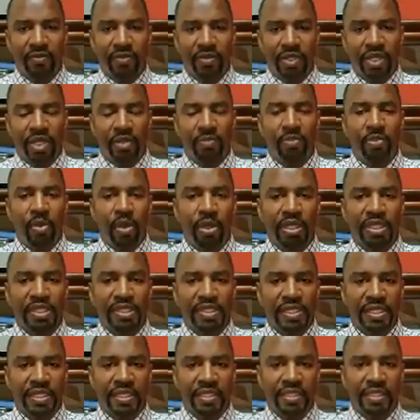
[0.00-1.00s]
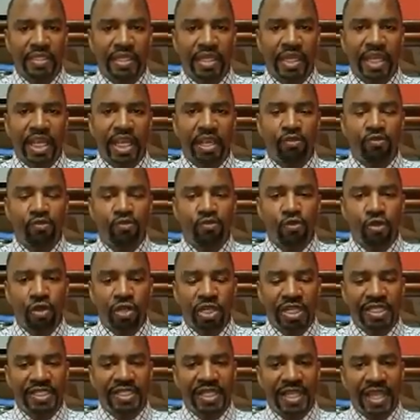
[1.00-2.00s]
their policy, their
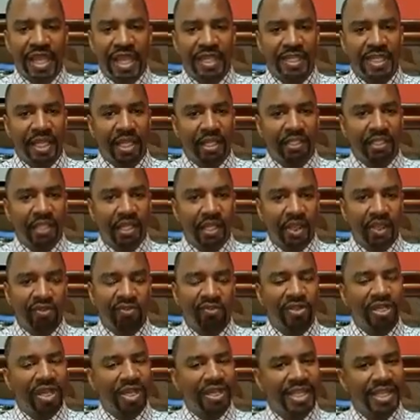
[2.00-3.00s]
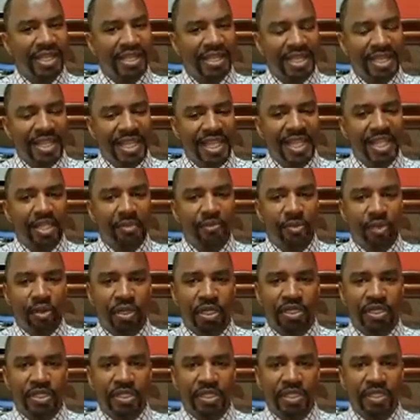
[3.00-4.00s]
erroneous and unlawful and illegal
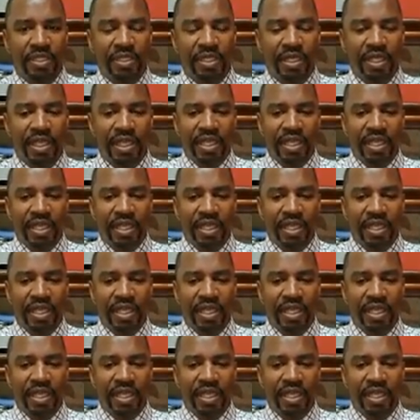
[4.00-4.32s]
policy,